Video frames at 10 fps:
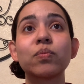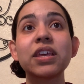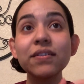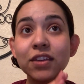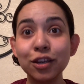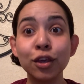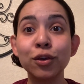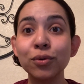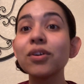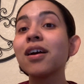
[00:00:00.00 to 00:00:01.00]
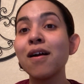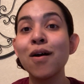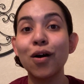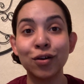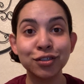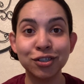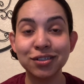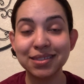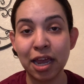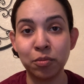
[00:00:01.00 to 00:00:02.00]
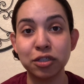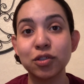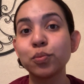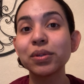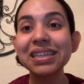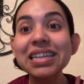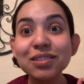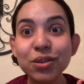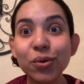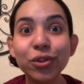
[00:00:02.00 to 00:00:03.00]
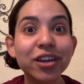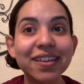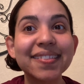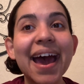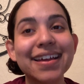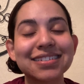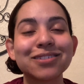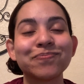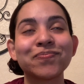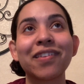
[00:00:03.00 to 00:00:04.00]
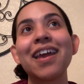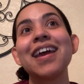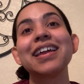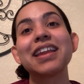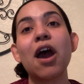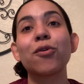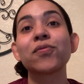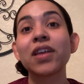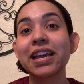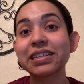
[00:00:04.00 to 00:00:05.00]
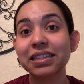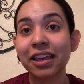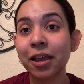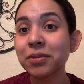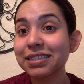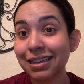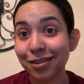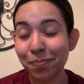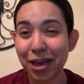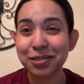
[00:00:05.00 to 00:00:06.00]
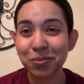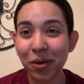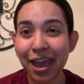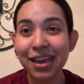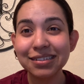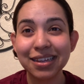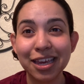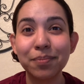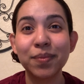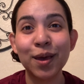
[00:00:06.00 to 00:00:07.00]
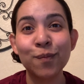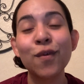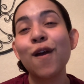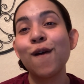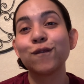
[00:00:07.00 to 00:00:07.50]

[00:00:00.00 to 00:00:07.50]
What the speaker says: given you on your assignment. So please go look at that. Now, his claim is that the best way to keep them